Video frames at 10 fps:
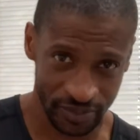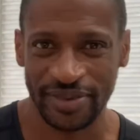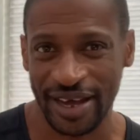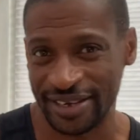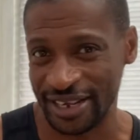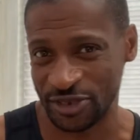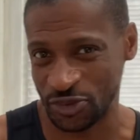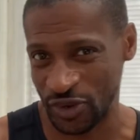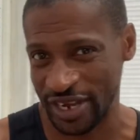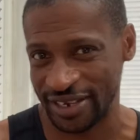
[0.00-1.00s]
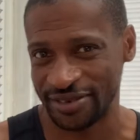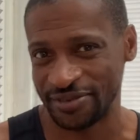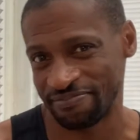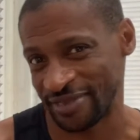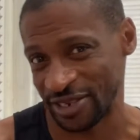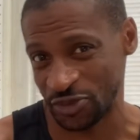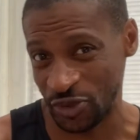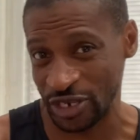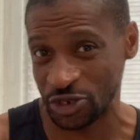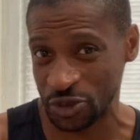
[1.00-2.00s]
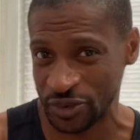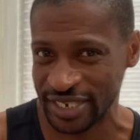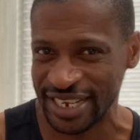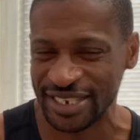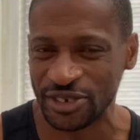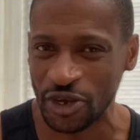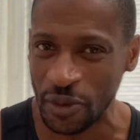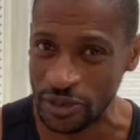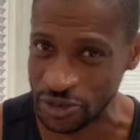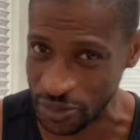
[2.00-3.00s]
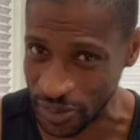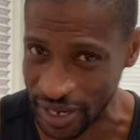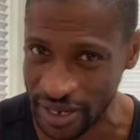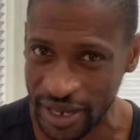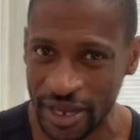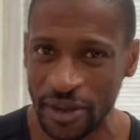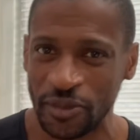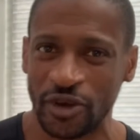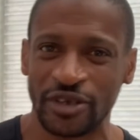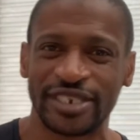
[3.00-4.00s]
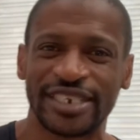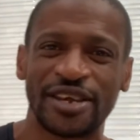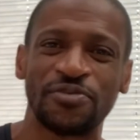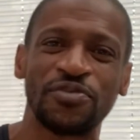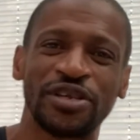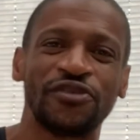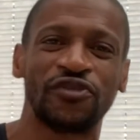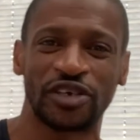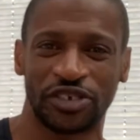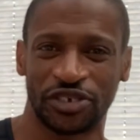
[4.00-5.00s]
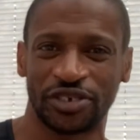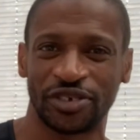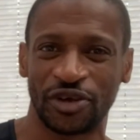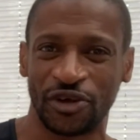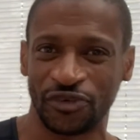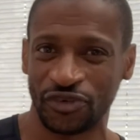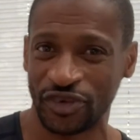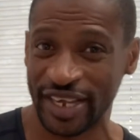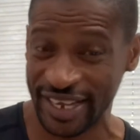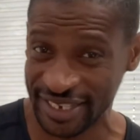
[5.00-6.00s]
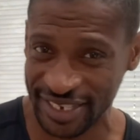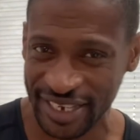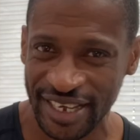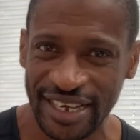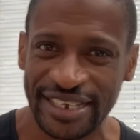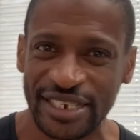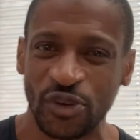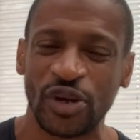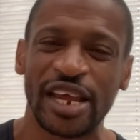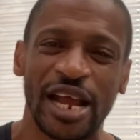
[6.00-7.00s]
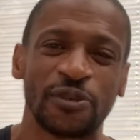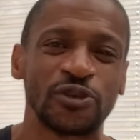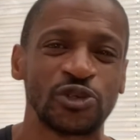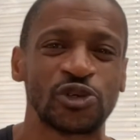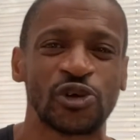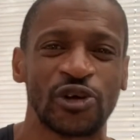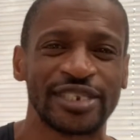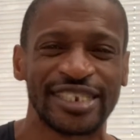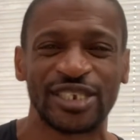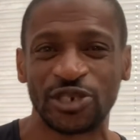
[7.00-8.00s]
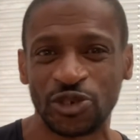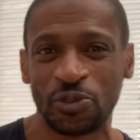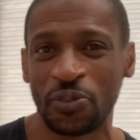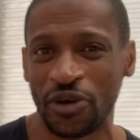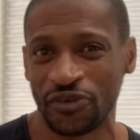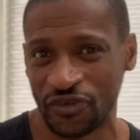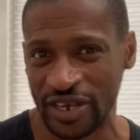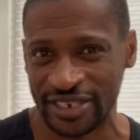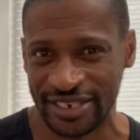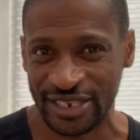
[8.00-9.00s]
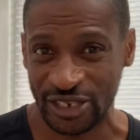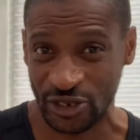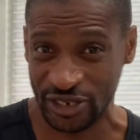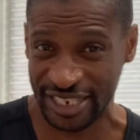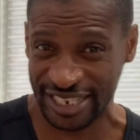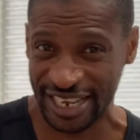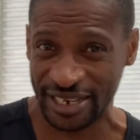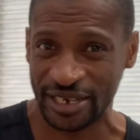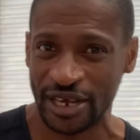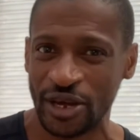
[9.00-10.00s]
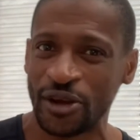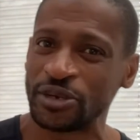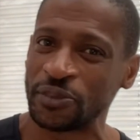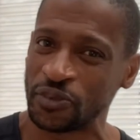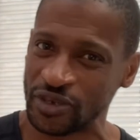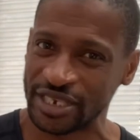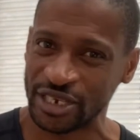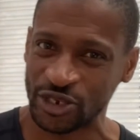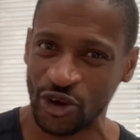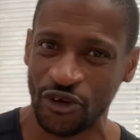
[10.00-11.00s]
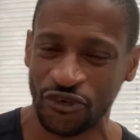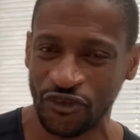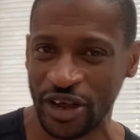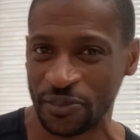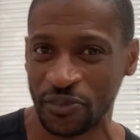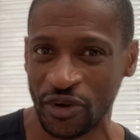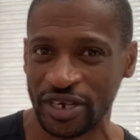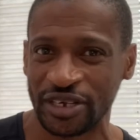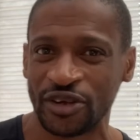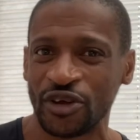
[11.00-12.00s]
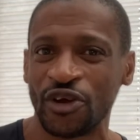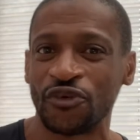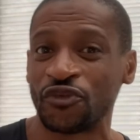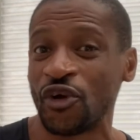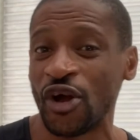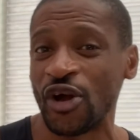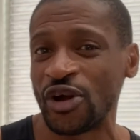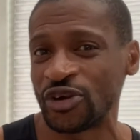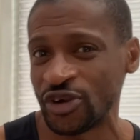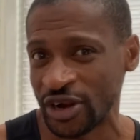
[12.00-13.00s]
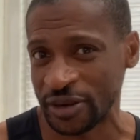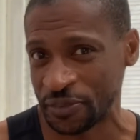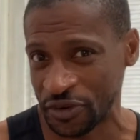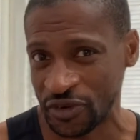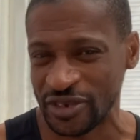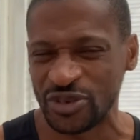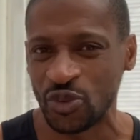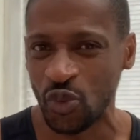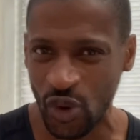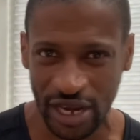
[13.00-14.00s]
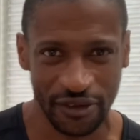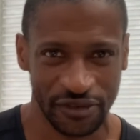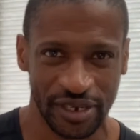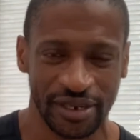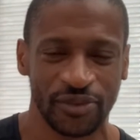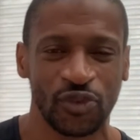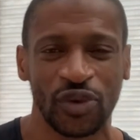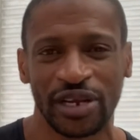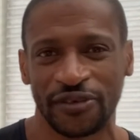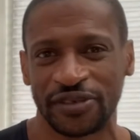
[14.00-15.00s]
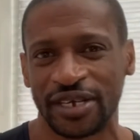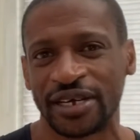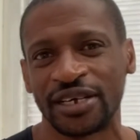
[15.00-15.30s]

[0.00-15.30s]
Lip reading: And that's where supersets come into play. Because they're a mini version of HIIT, they will help you to continue burn fat. They sustain the process of fat burning for longer periods, well after